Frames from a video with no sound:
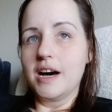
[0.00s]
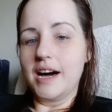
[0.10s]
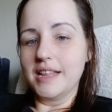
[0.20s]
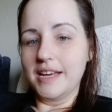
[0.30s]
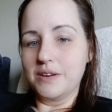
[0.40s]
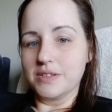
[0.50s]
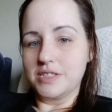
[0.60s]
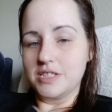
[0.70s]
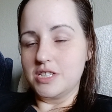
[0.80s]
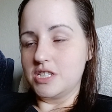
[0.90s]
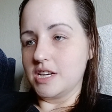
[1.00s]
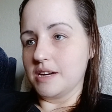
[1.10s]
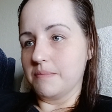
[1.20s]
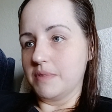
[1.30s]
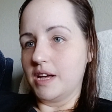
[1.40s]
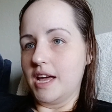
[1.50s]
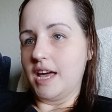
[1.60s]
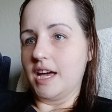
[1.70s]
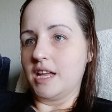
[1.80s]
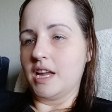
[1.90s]
I like going to the gym,
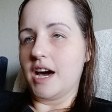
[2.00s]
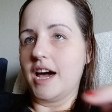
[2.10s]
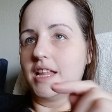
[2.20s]
and I